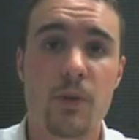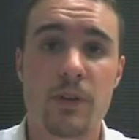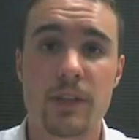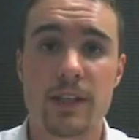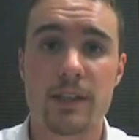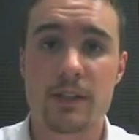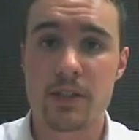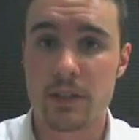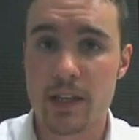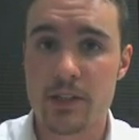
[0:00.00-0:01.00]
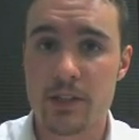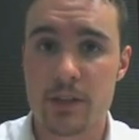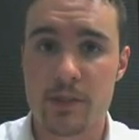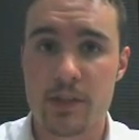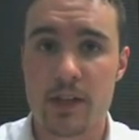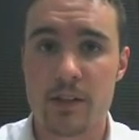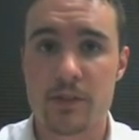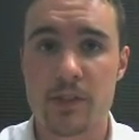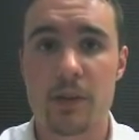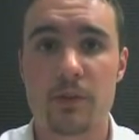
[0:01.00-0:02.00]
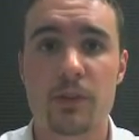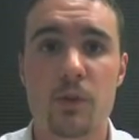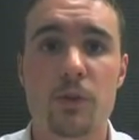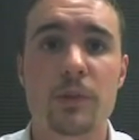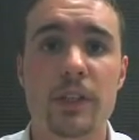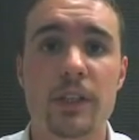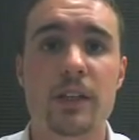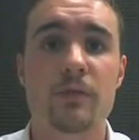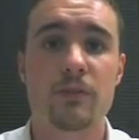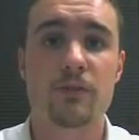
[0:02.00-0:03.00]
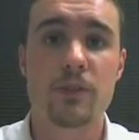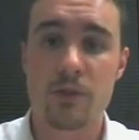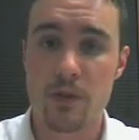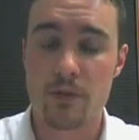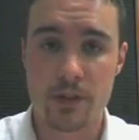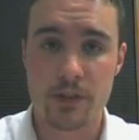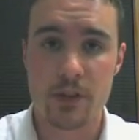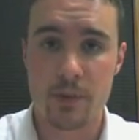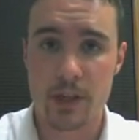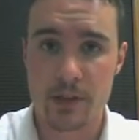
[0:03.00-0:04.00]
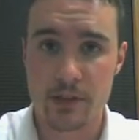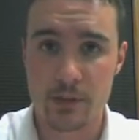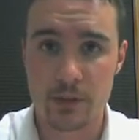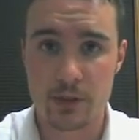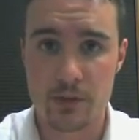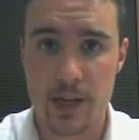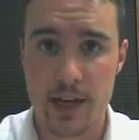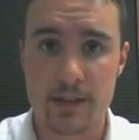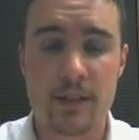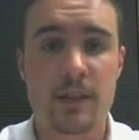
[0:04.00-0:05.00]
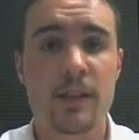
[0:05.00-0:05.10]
or the installation themselves. They will normally refer you over to someone else who will do that.